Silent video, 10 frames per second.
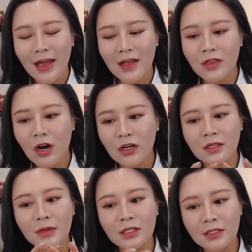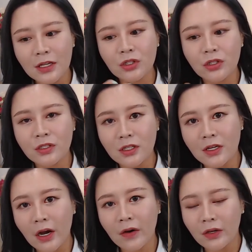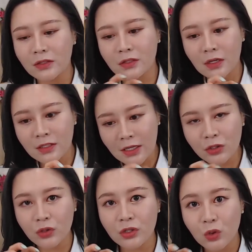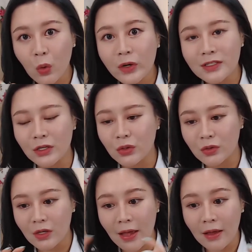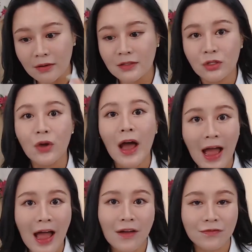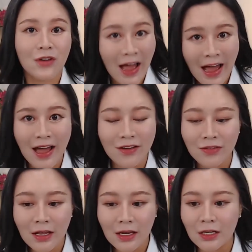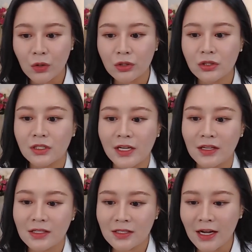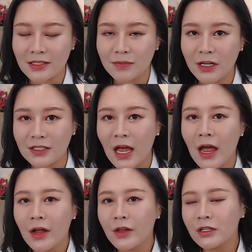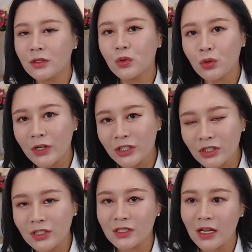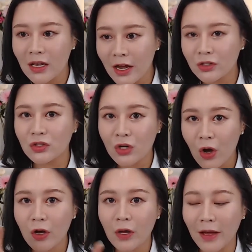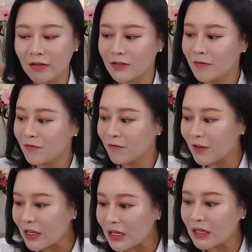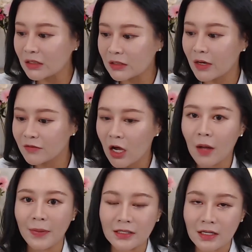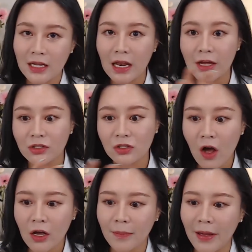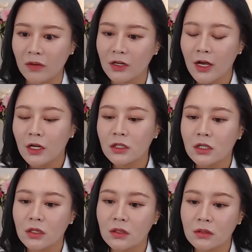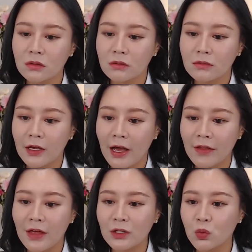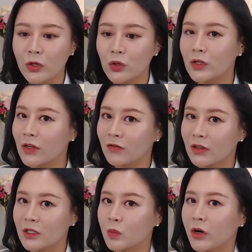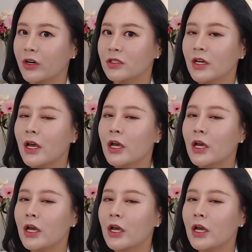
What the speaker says: And there are some essential scenarios, essential stories that you have to have in order to take this test because there are some questions they like to talk about, some field of topics that they like to talk about. So yeah, that's what you need for this part.